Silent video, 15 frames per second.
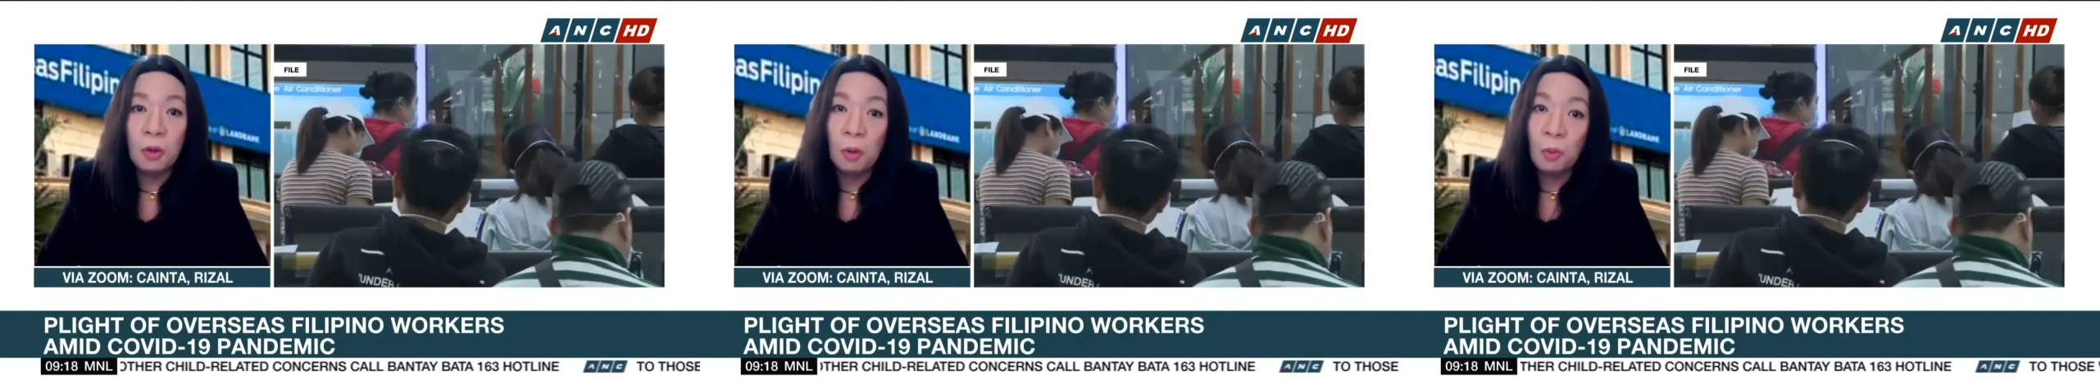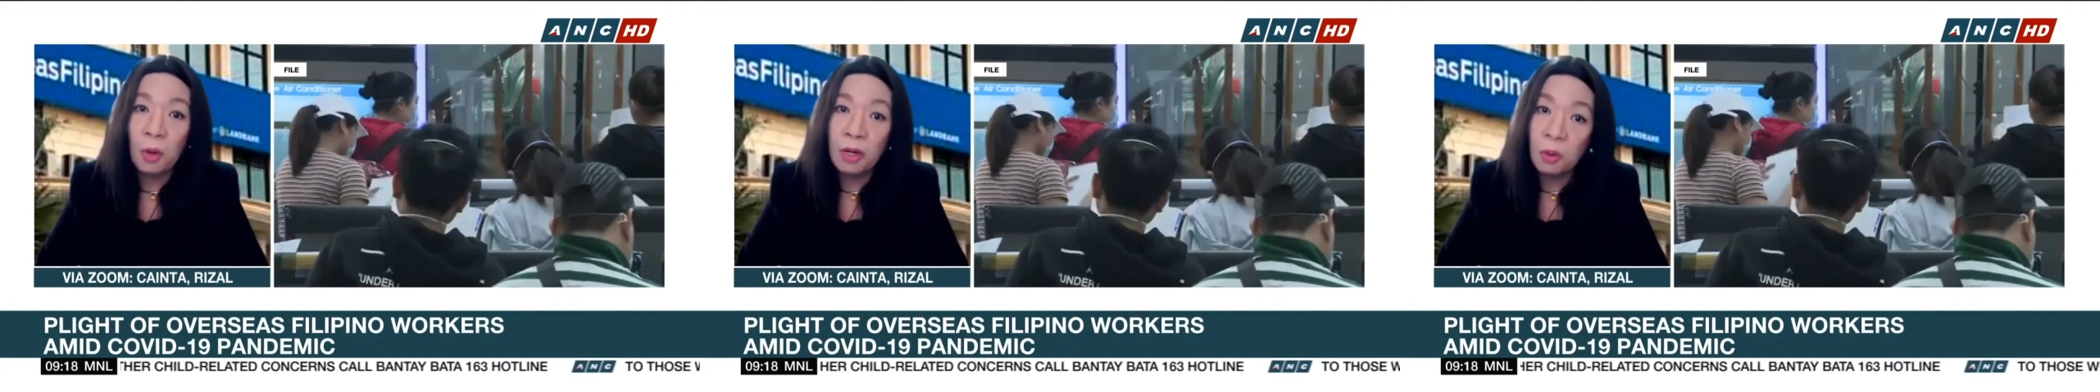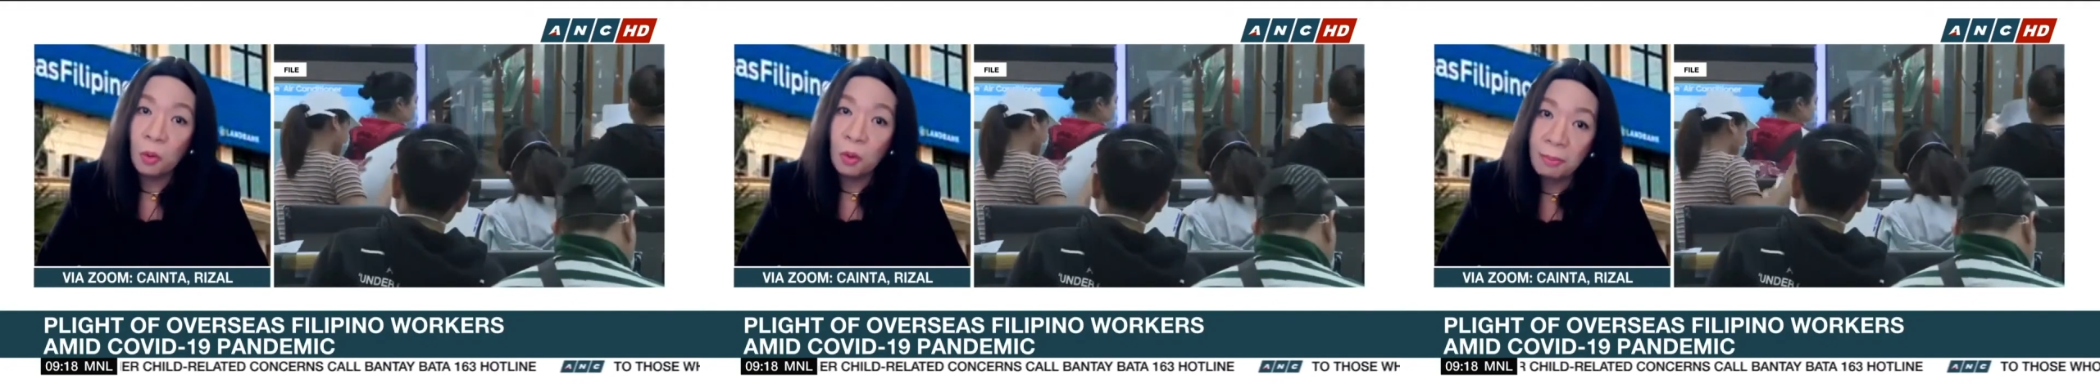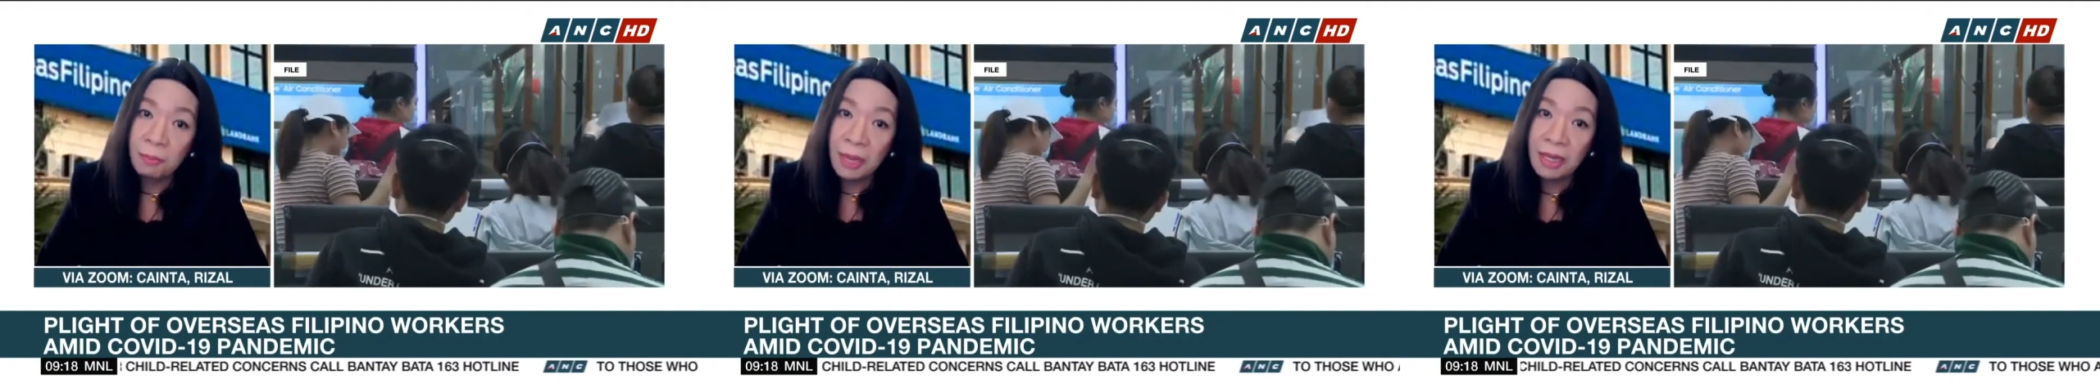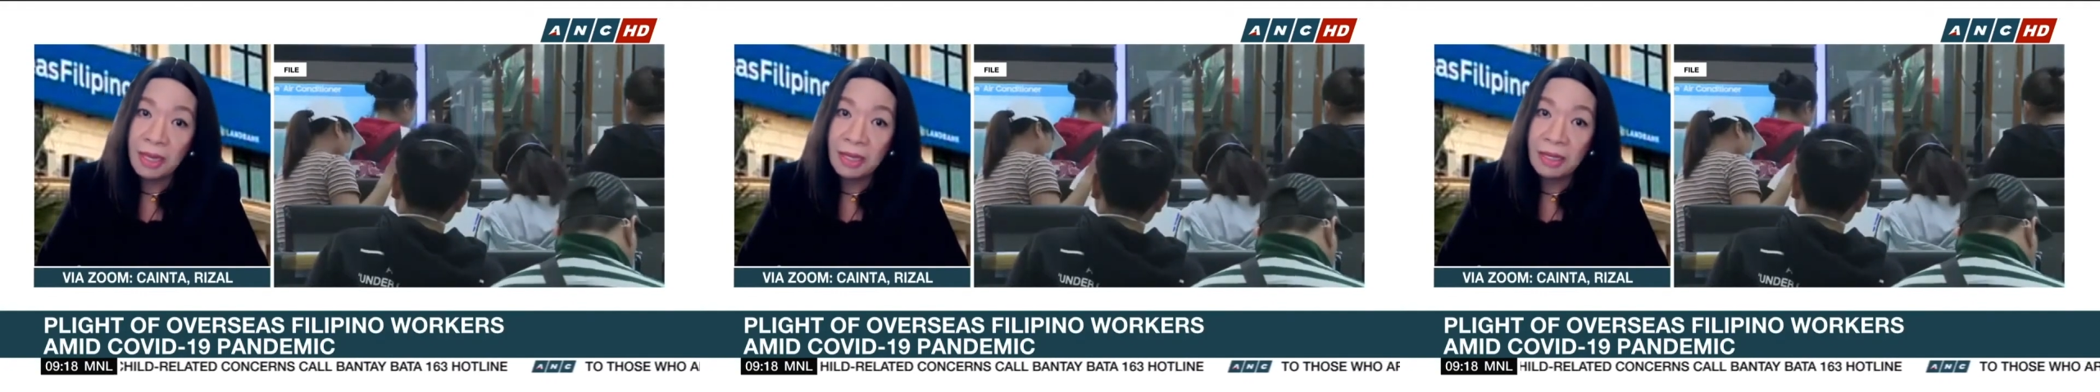from one
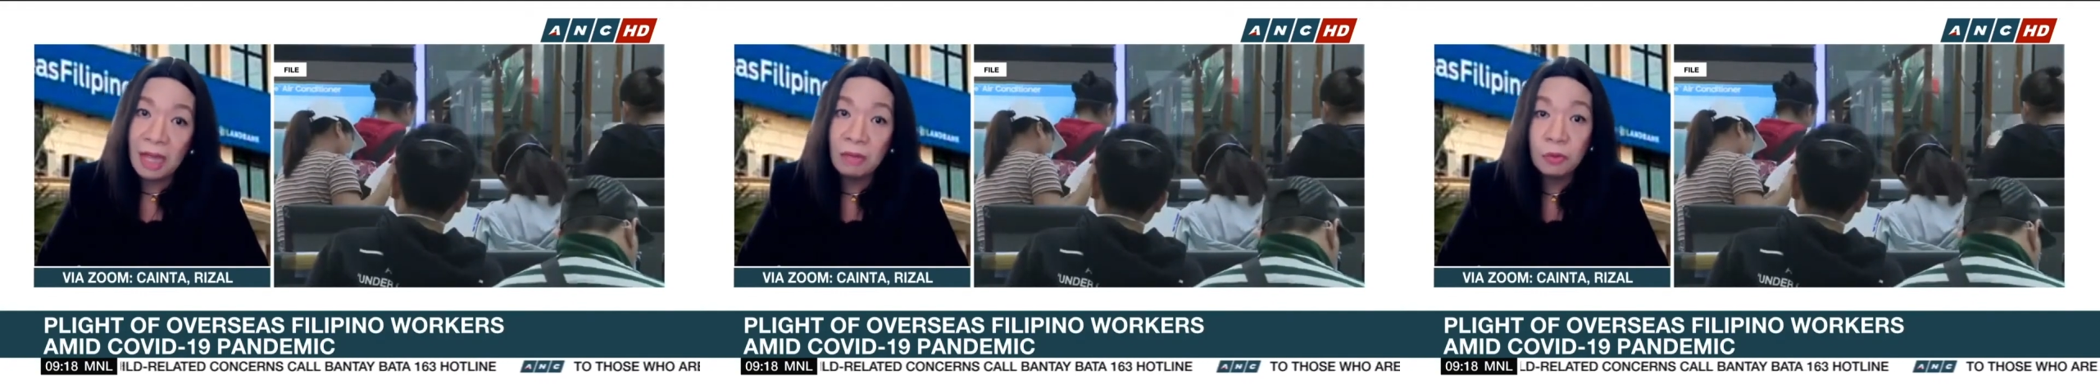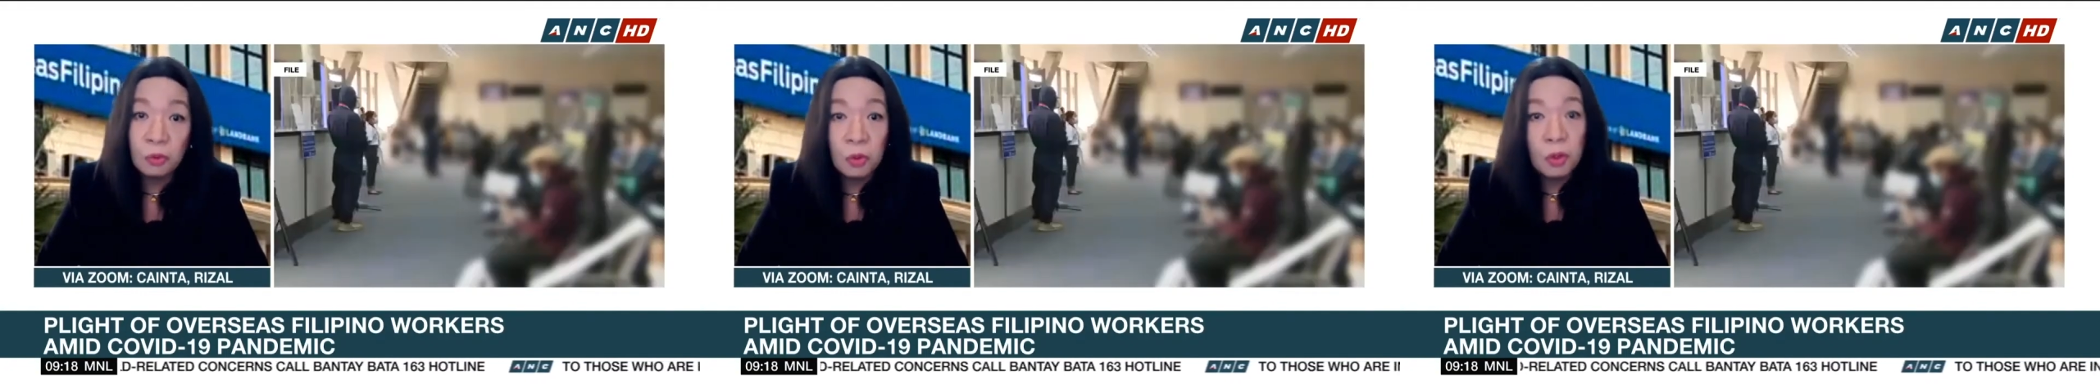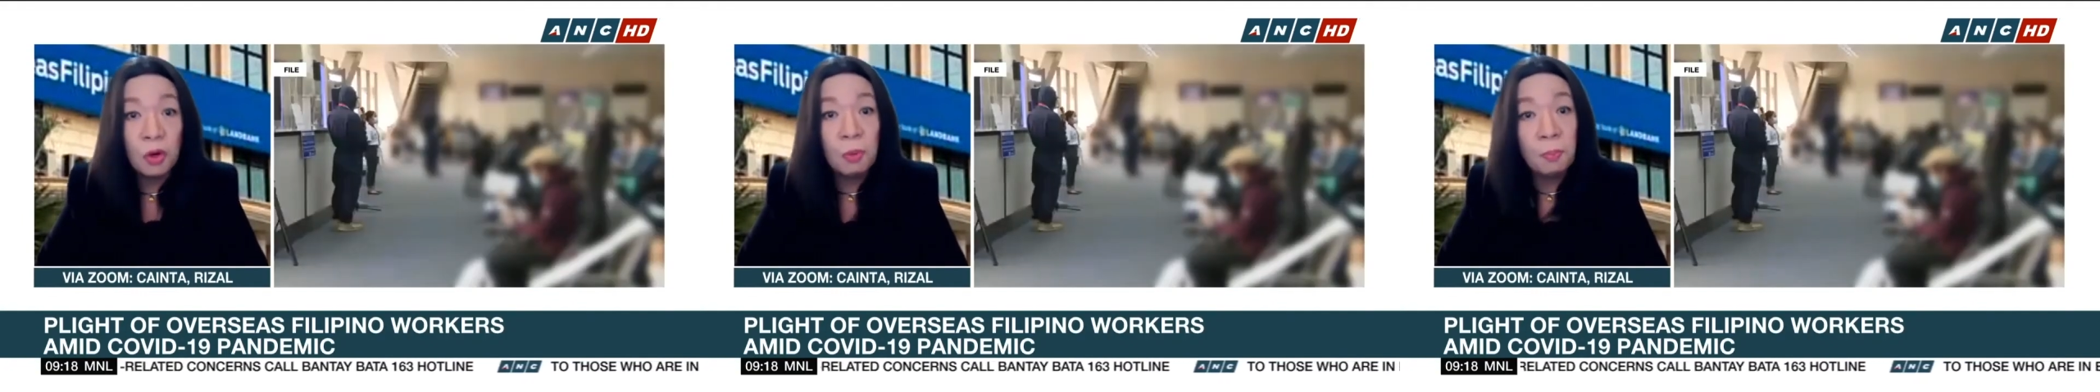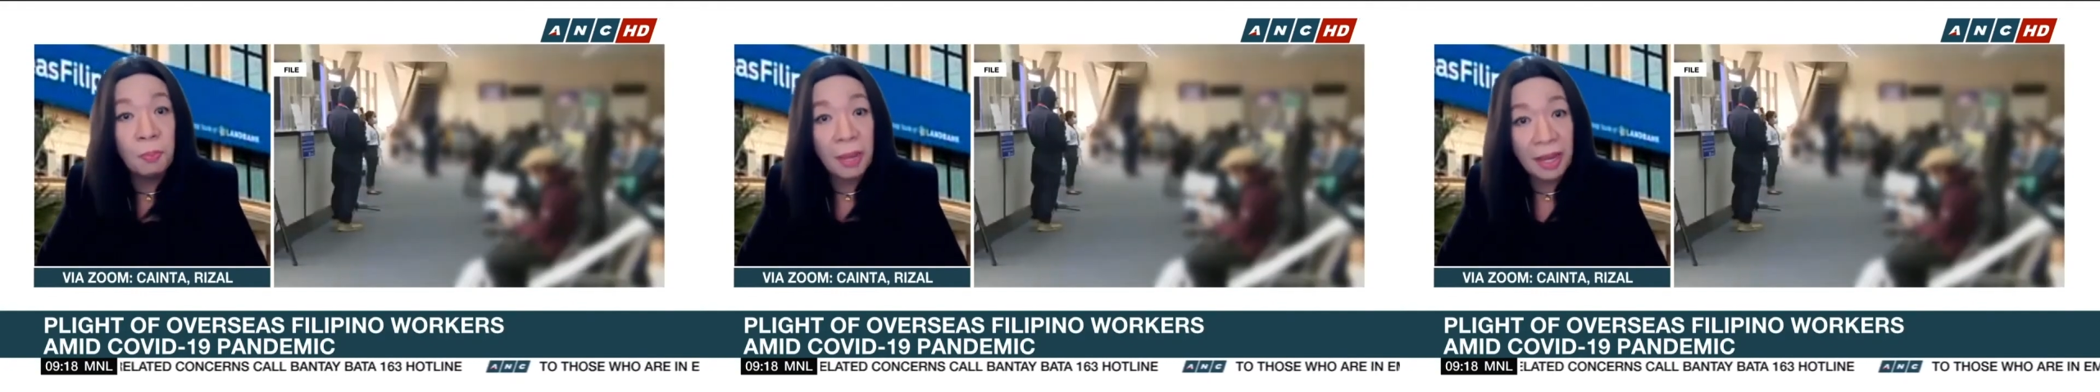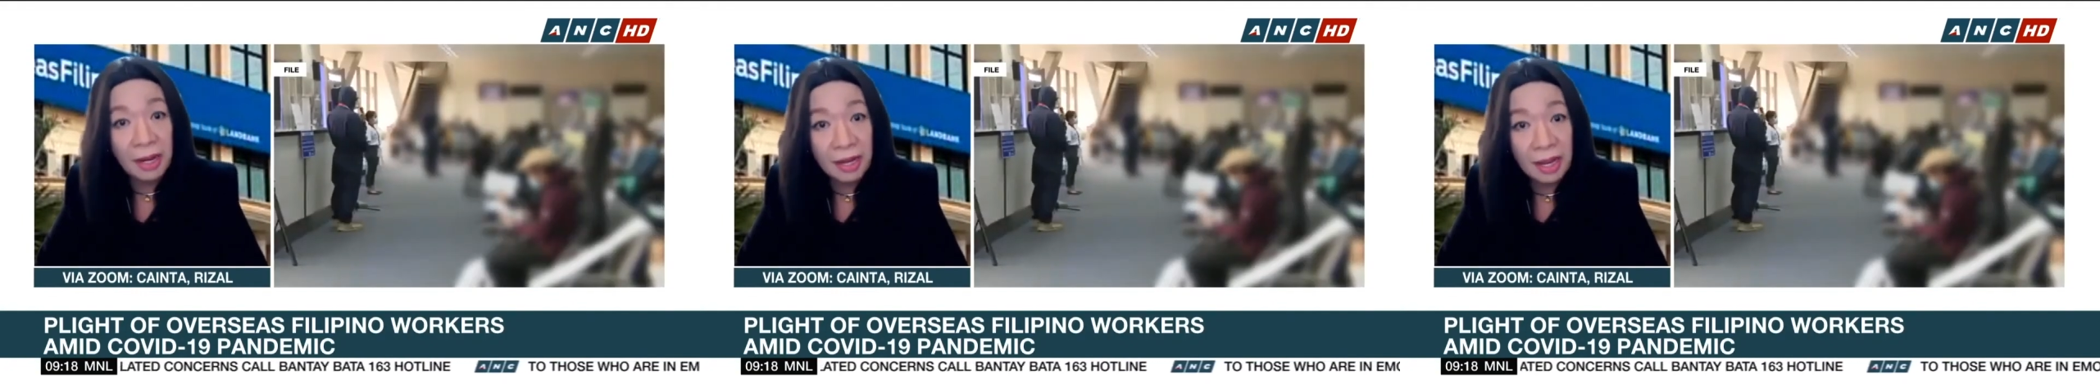OFBank account to your
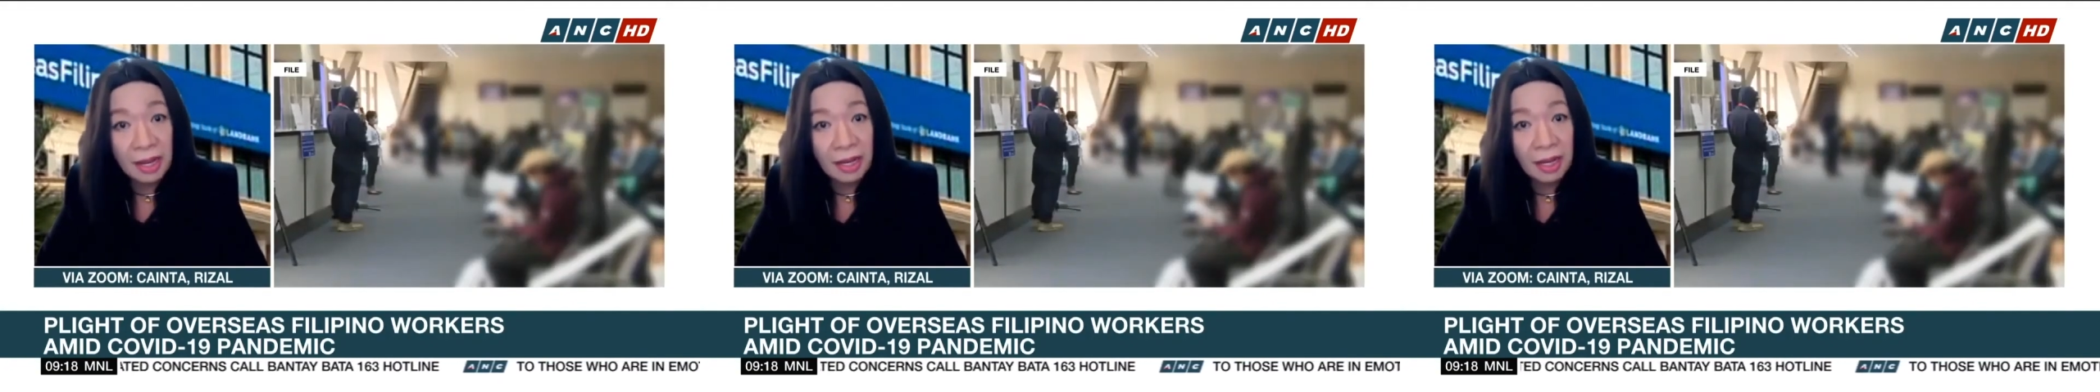Bene